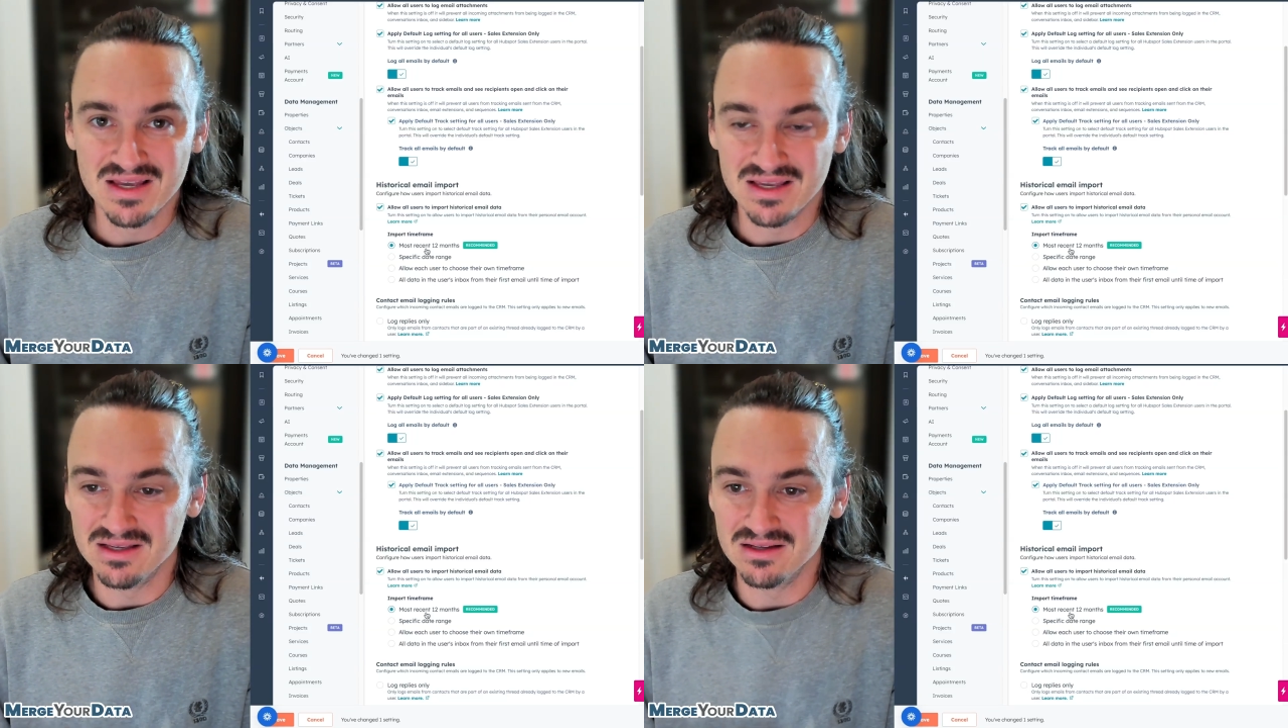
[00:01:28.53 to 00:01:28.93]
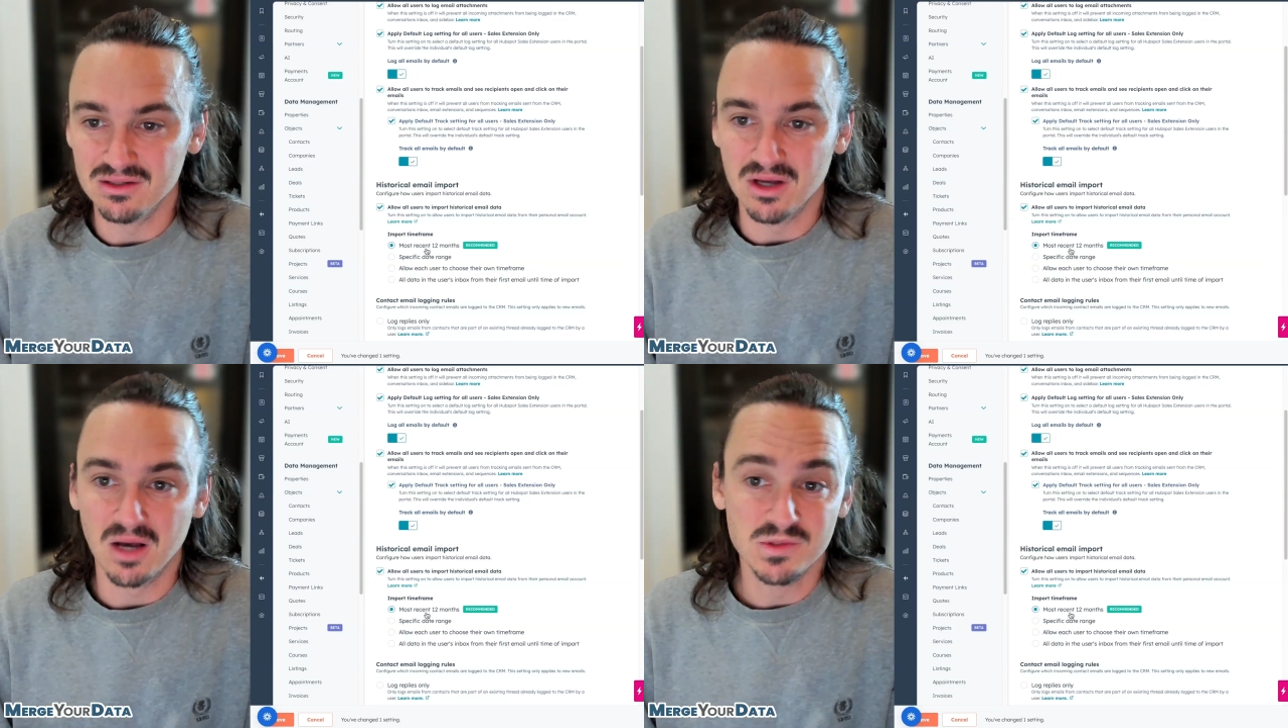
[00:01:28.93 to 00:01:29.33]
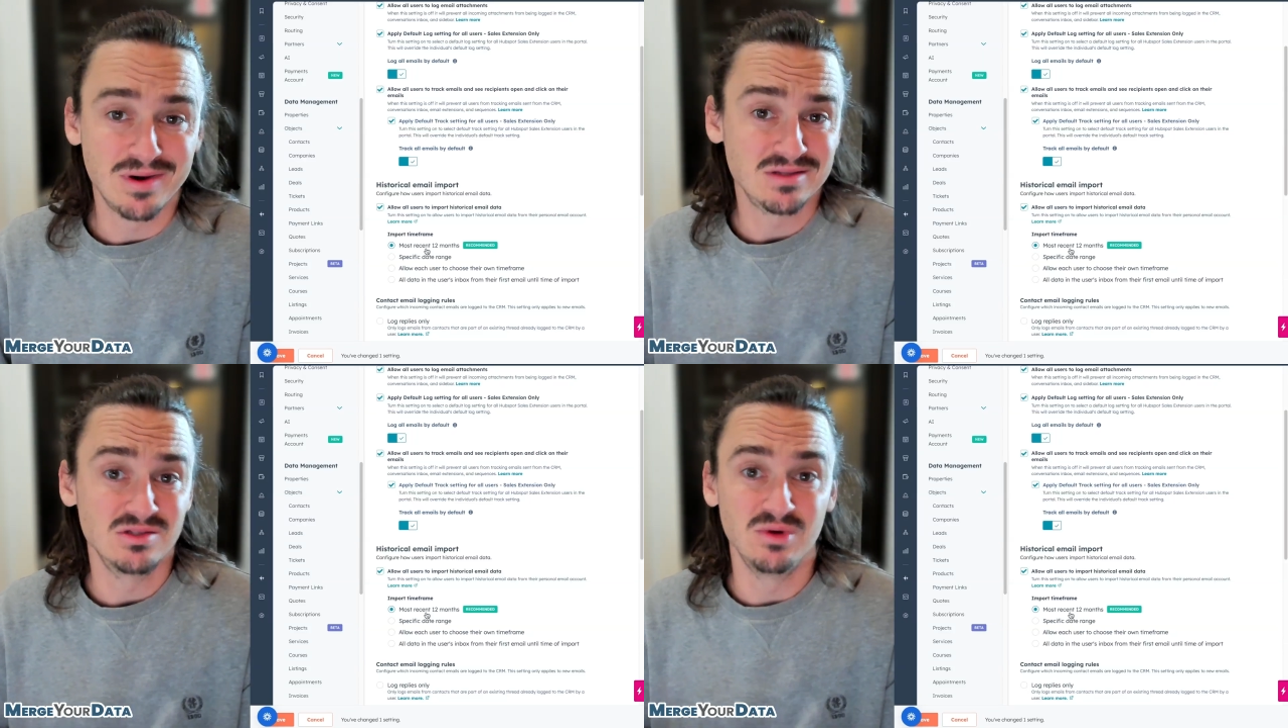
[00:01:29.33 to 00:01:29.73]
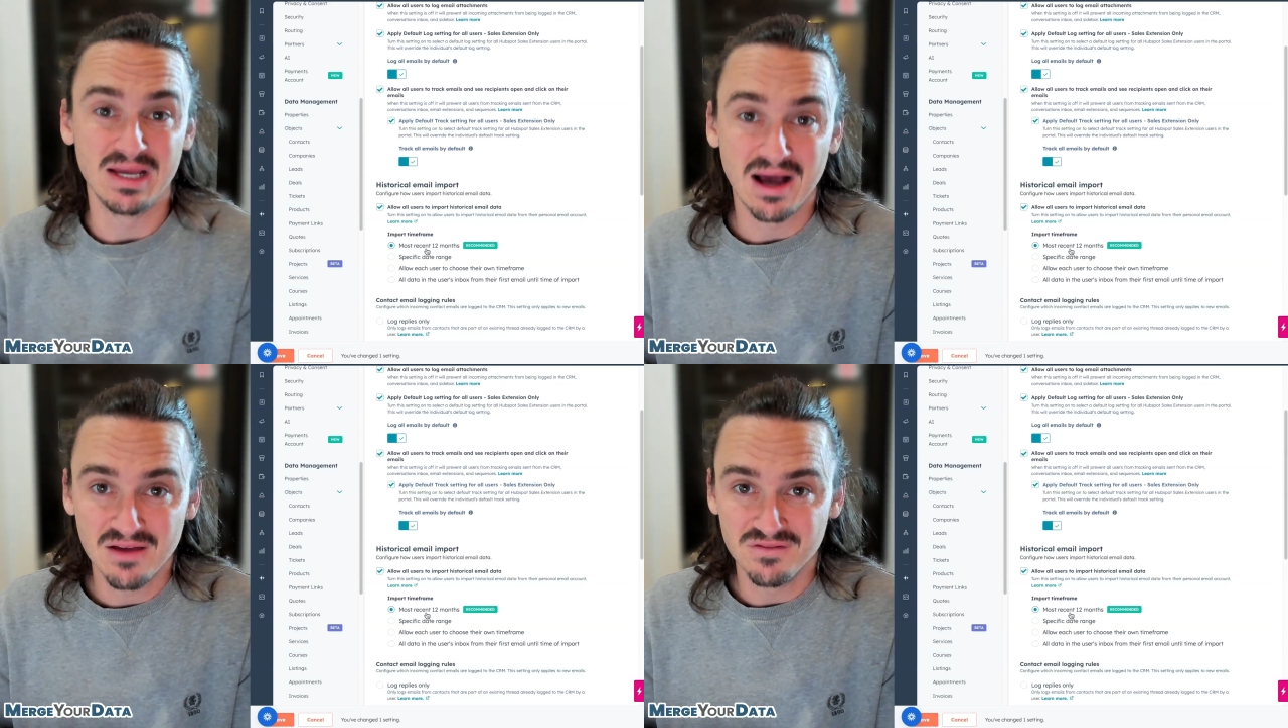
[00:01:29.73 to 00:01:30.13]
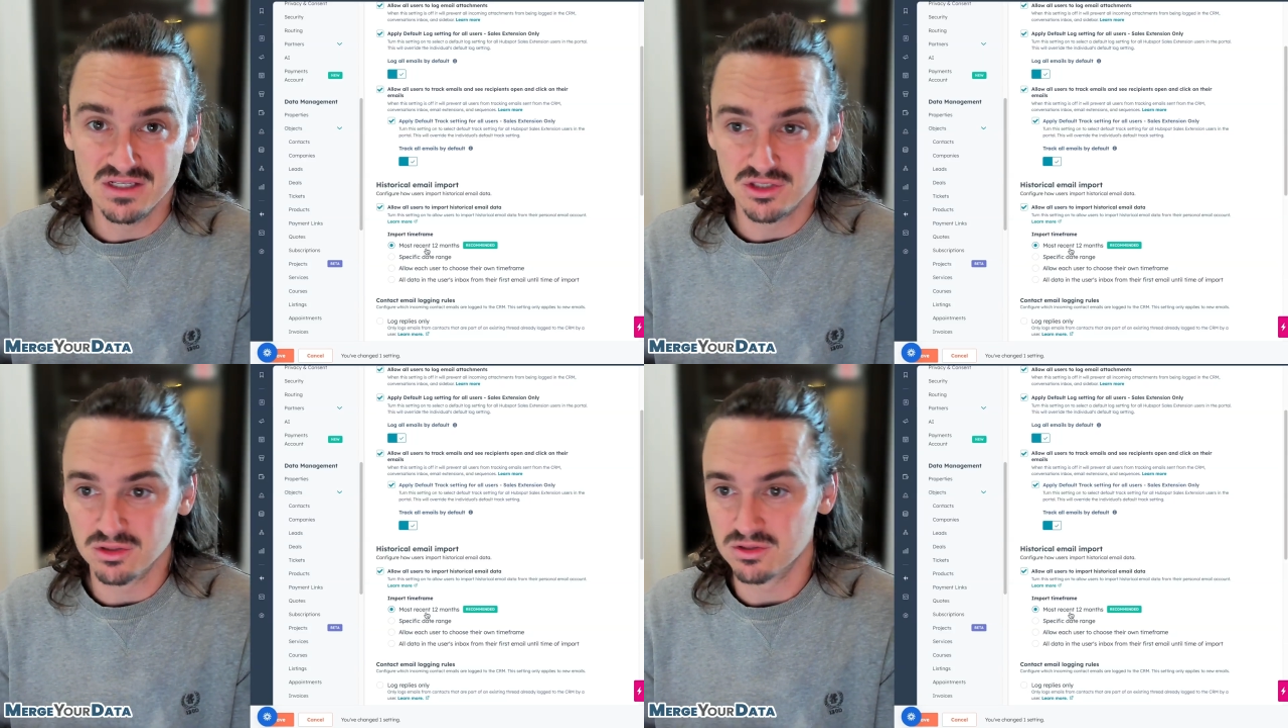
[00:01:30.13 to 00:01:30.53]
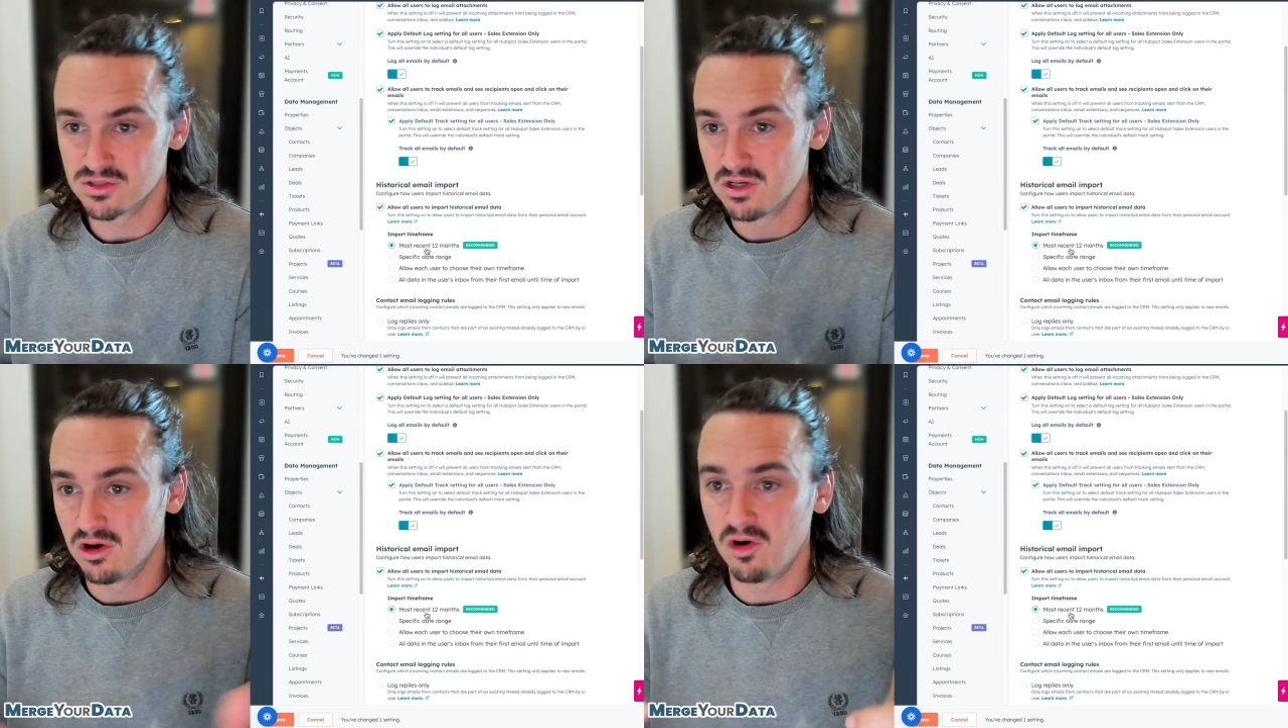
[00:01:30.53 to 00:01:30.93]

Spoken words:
in HubSpot's new AI features,